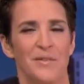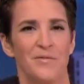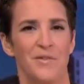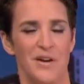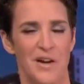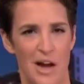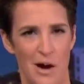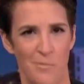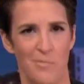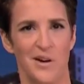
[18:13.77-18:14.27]

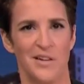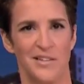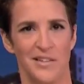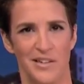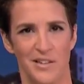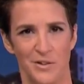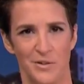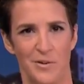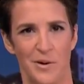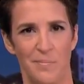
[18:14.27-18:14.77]
for now
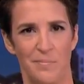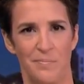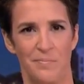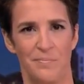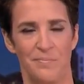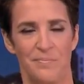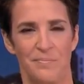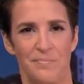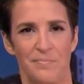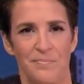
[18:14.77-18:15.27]
President Trump.
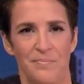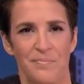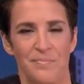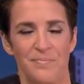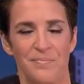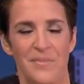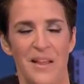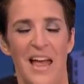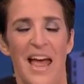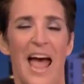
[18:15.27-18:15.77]

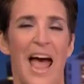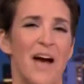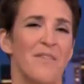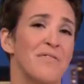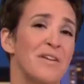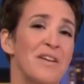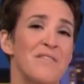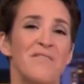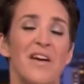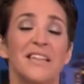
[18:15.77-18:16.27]

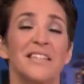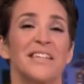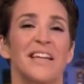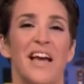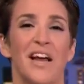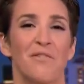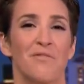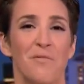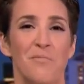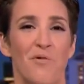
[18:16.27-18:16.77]
Every
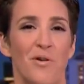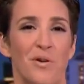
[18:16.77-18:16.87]
investigative